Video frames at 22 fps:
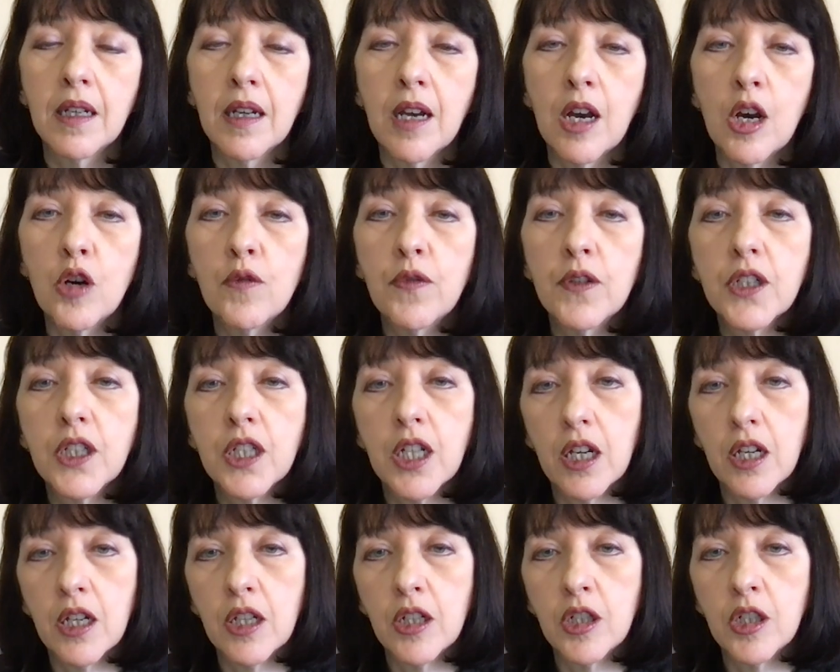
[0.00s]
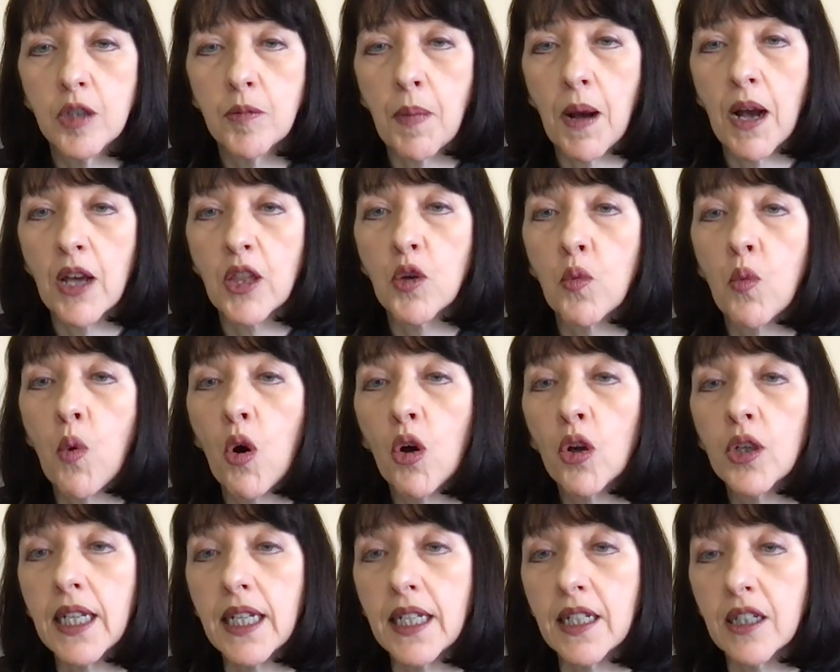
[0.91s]
overturned by the
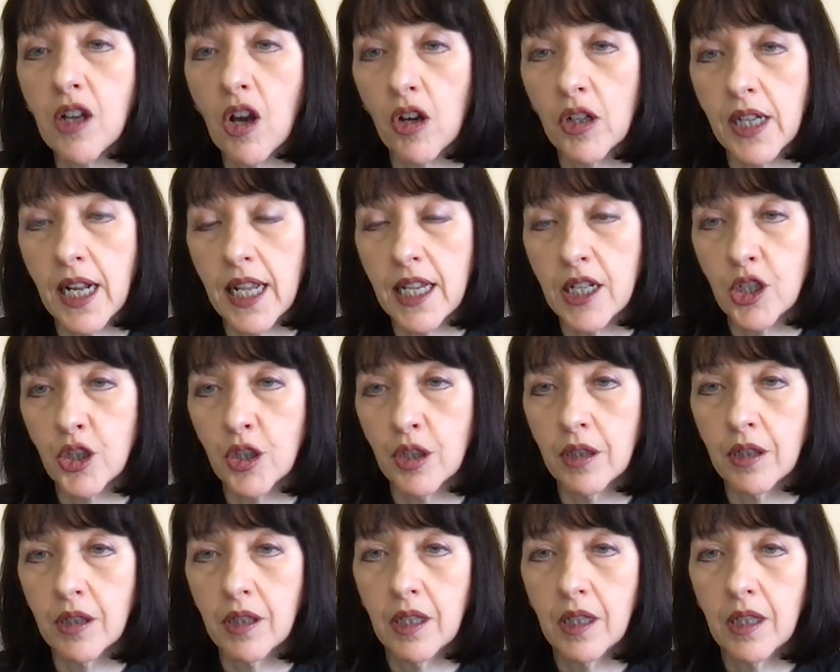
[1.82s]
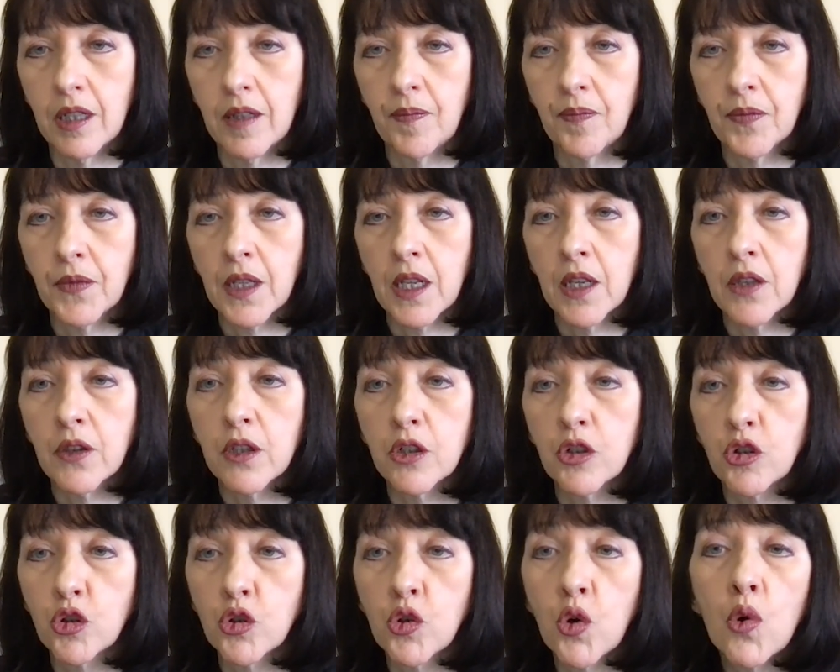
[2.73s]
one incarnation
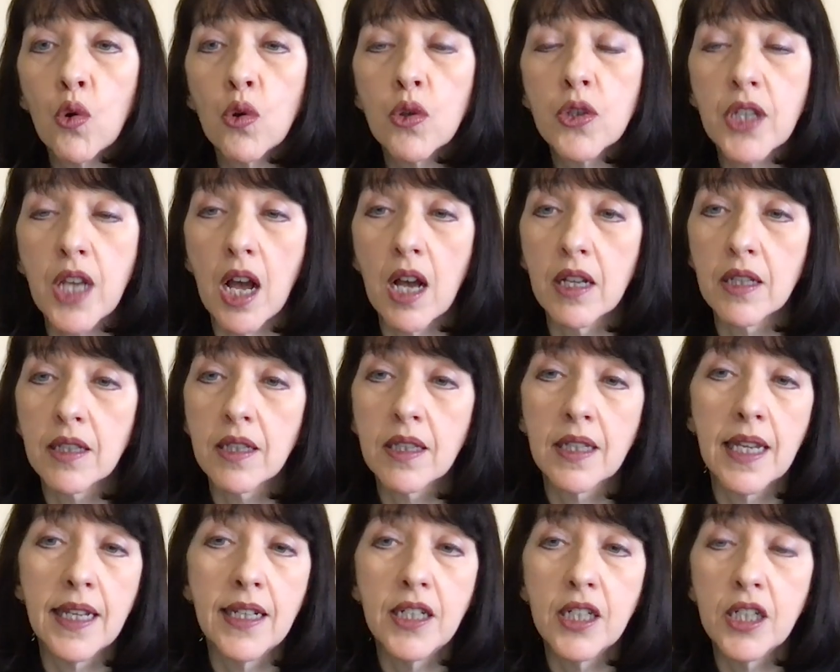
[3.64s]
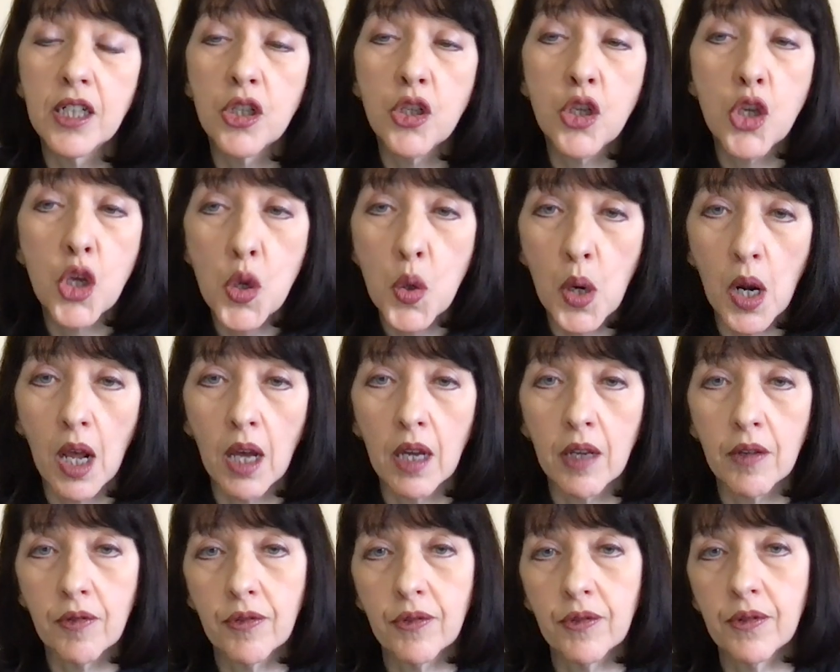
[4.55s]
that draws us into new
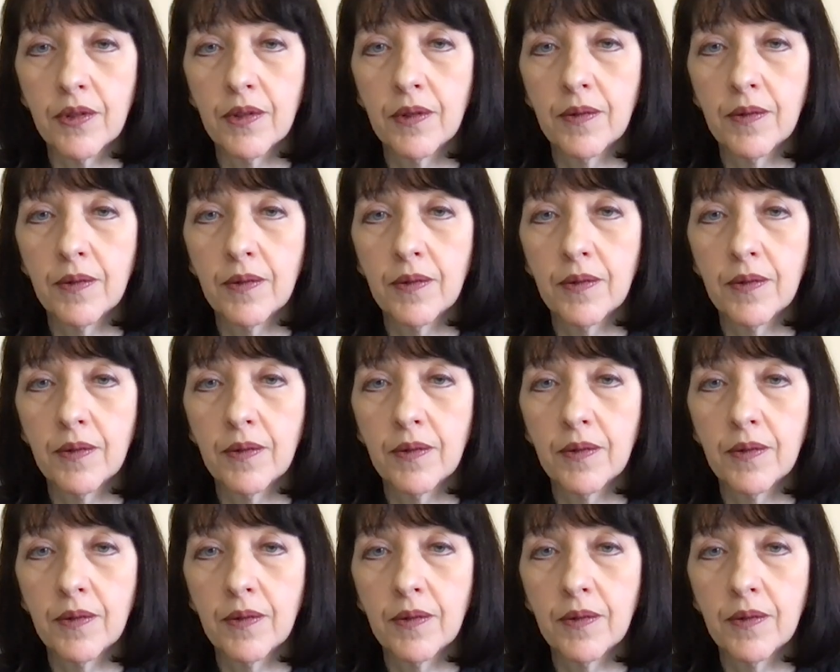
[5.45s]
life.